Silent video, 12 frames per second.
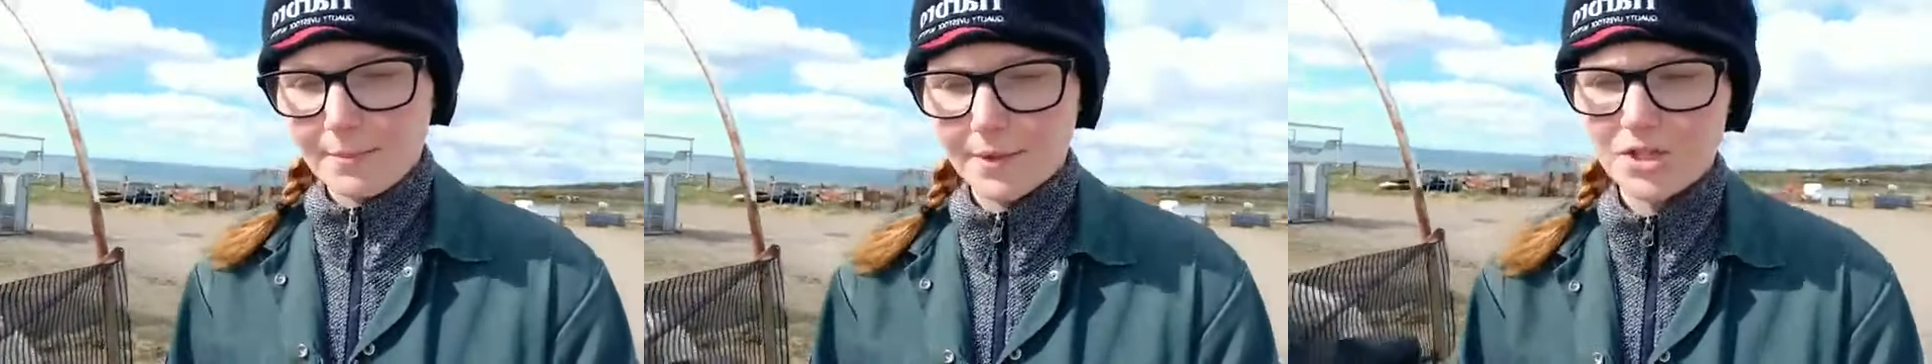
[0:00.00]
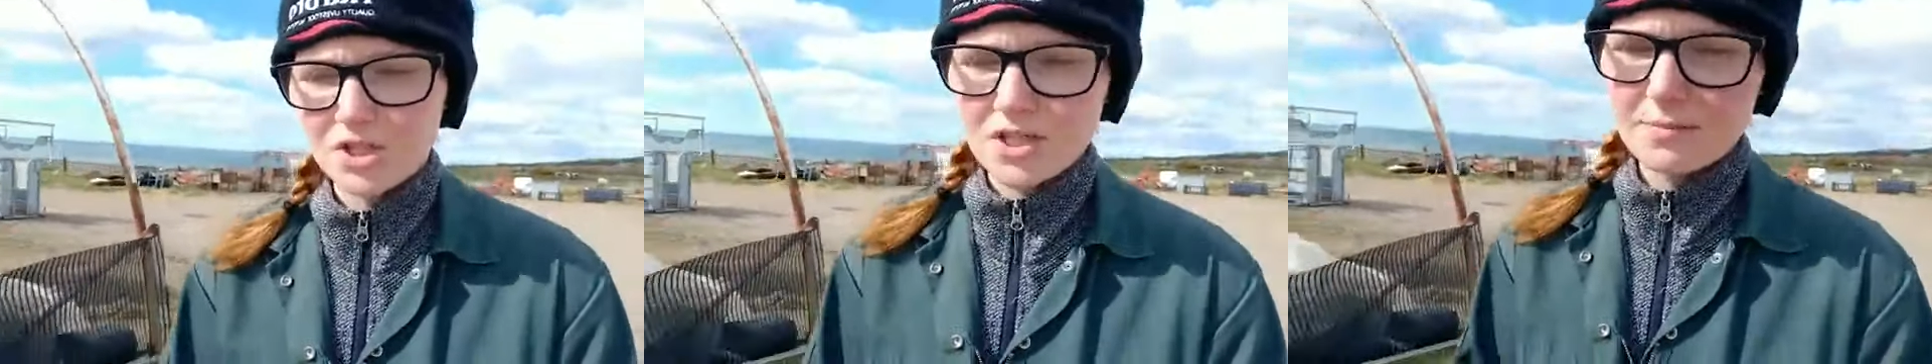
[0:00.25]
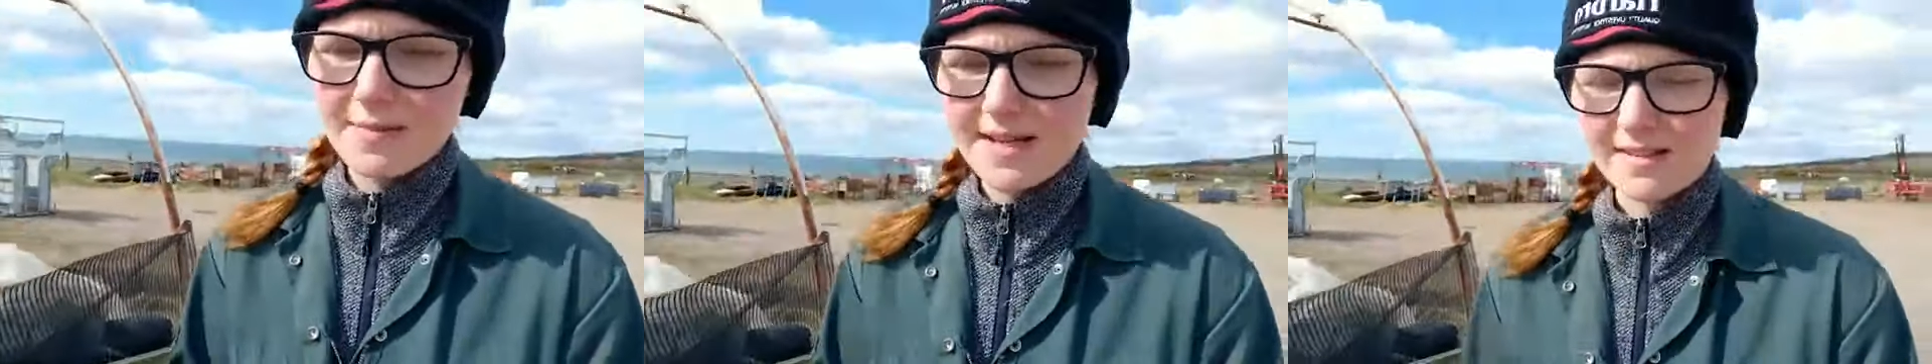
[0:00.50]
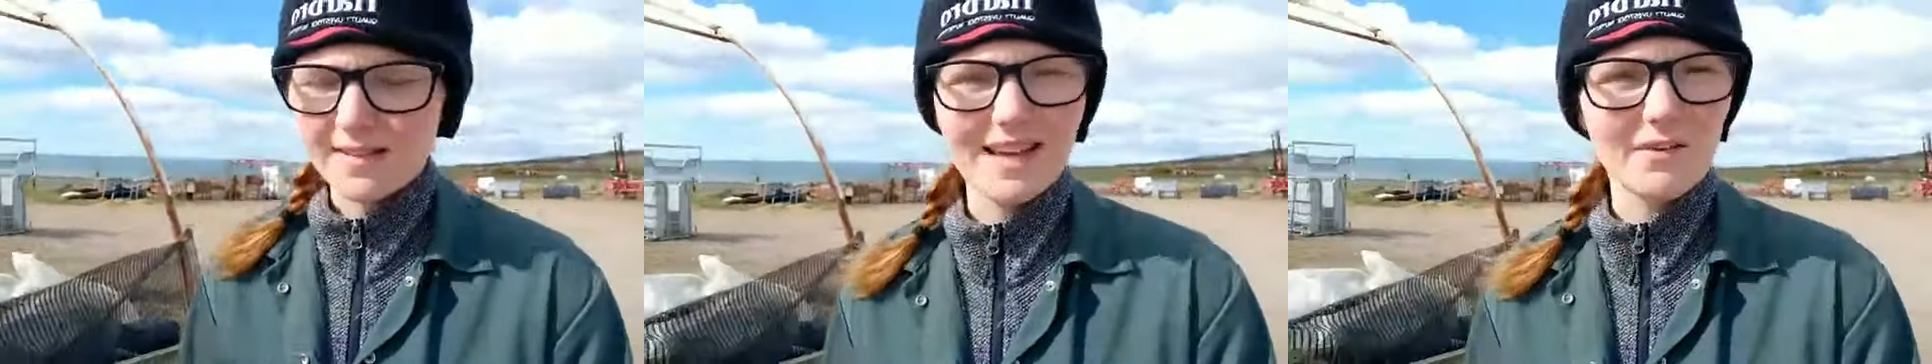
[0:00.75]
but it just
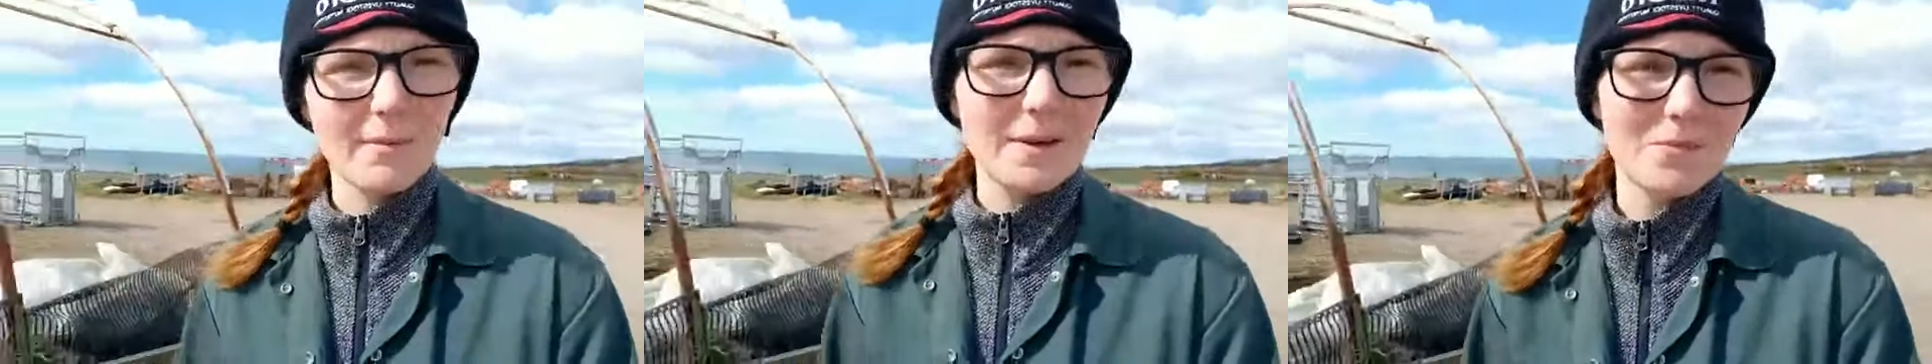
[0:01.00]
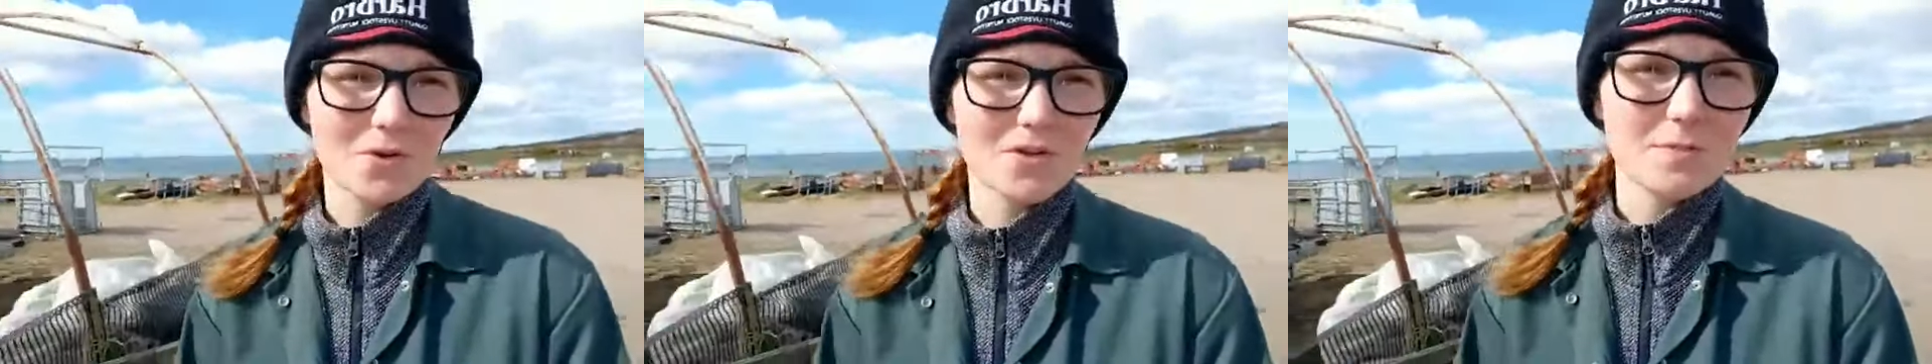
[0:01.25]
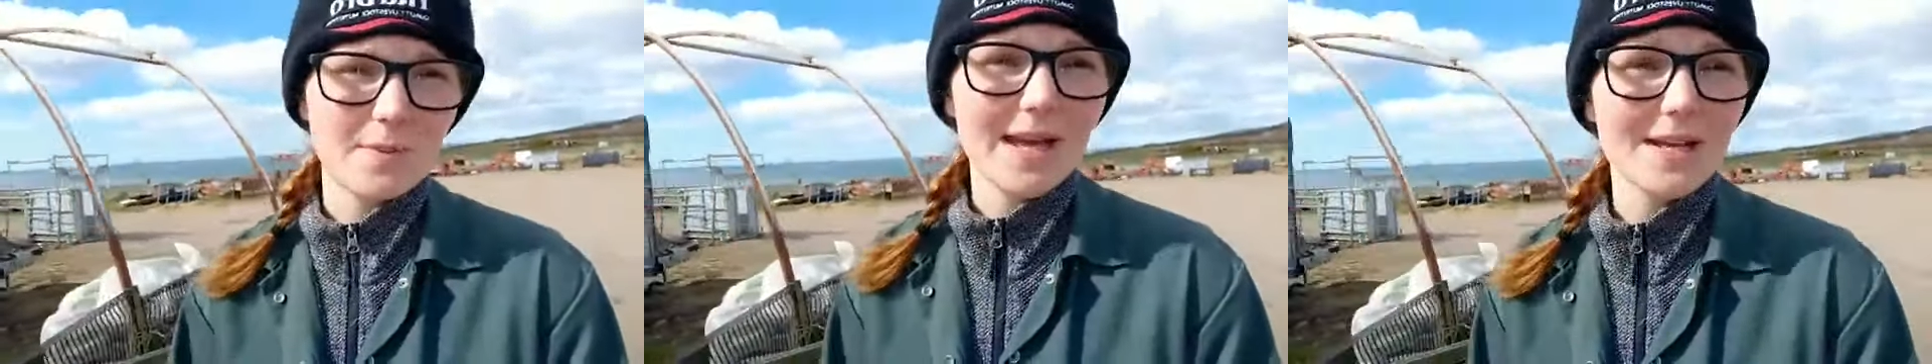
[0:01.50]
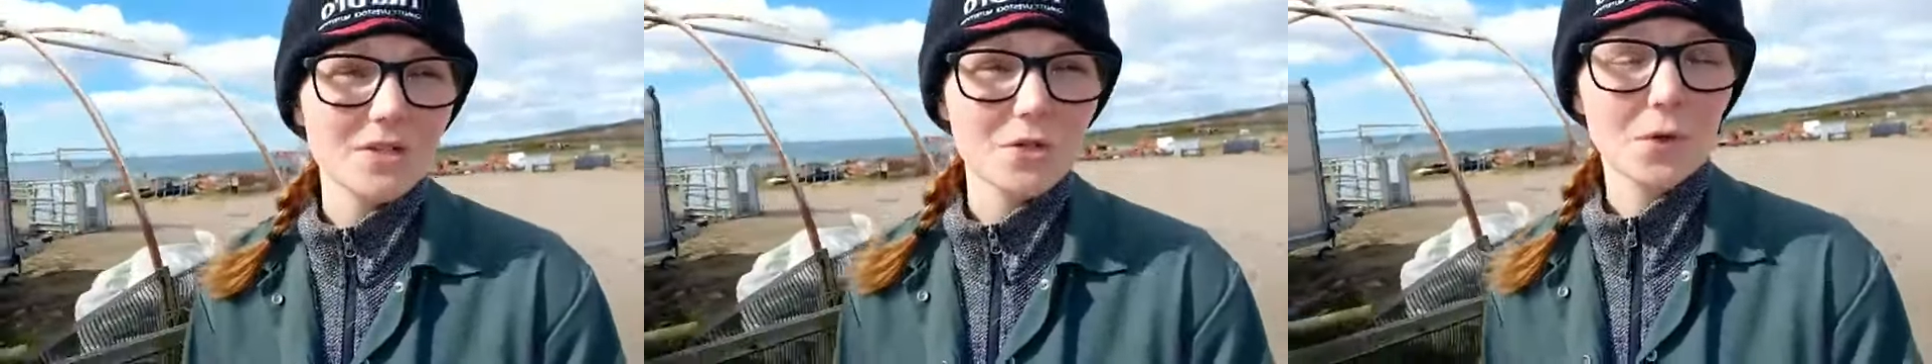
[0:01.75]
means that they have a bit more
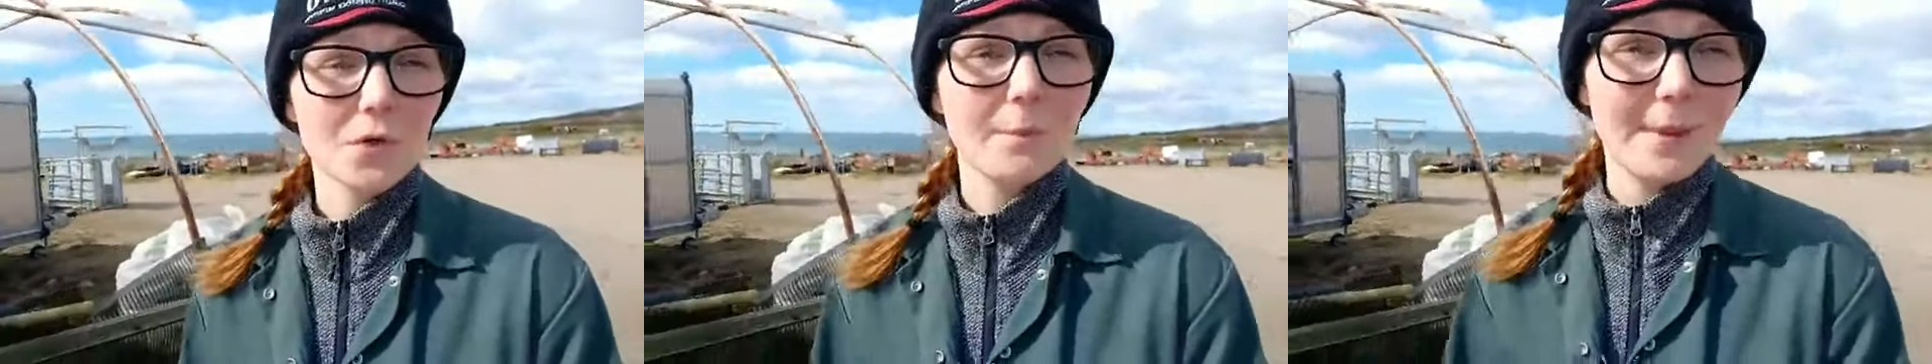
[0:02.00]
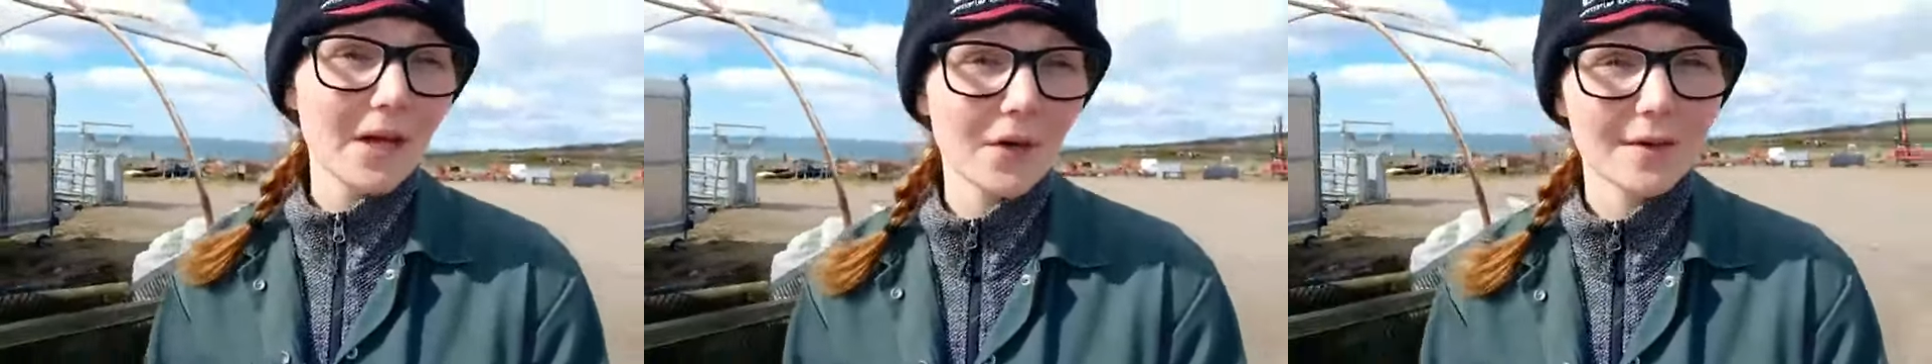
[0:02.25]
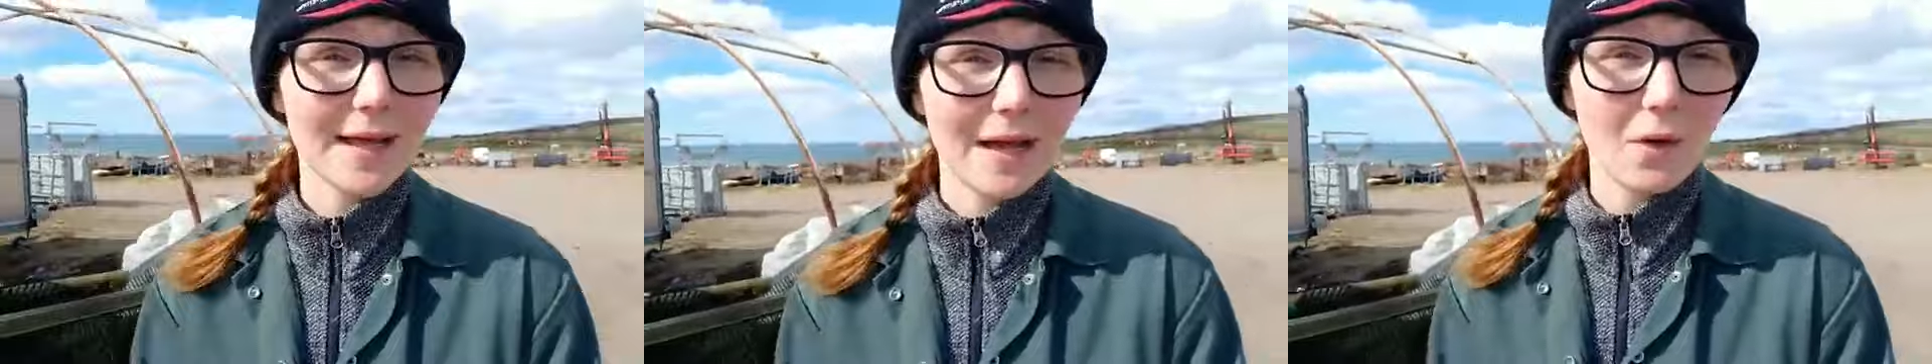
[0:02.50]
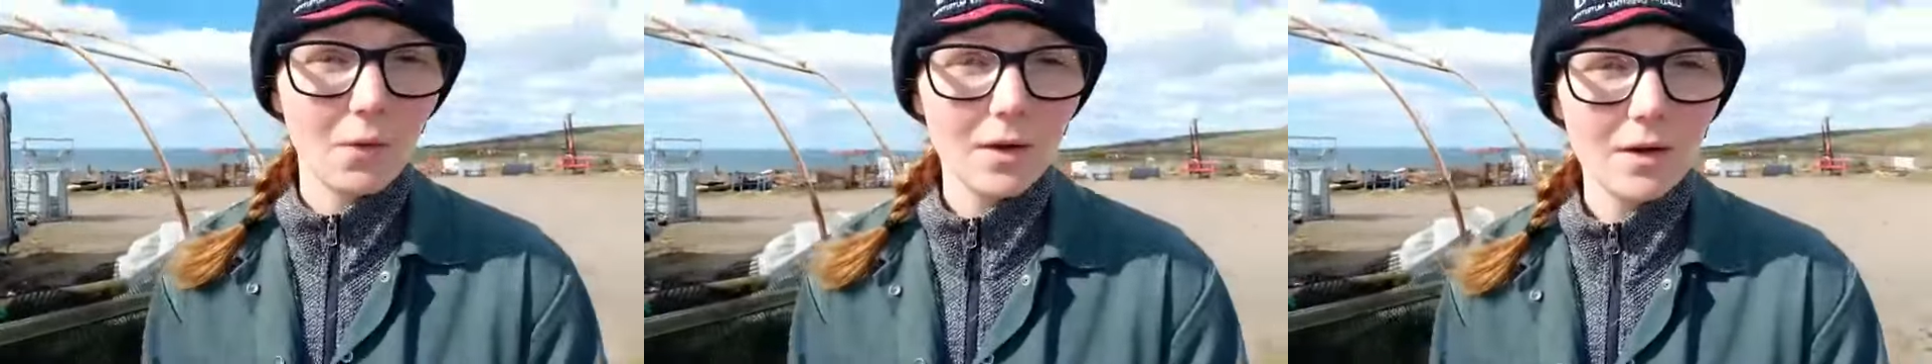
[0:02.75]
space, you know, they're bigger
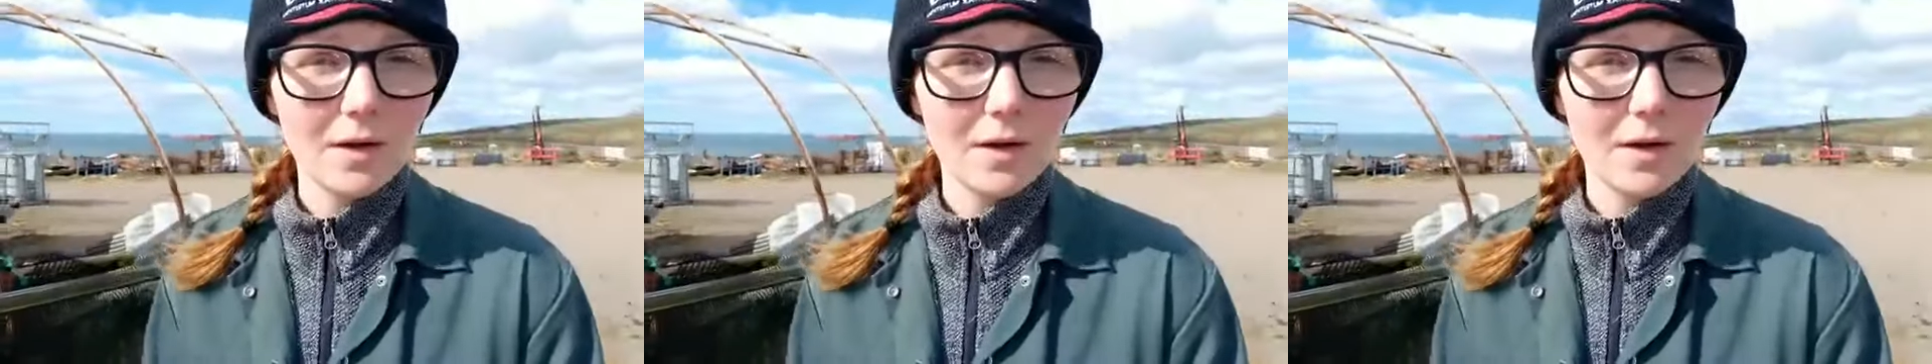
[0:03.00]
now.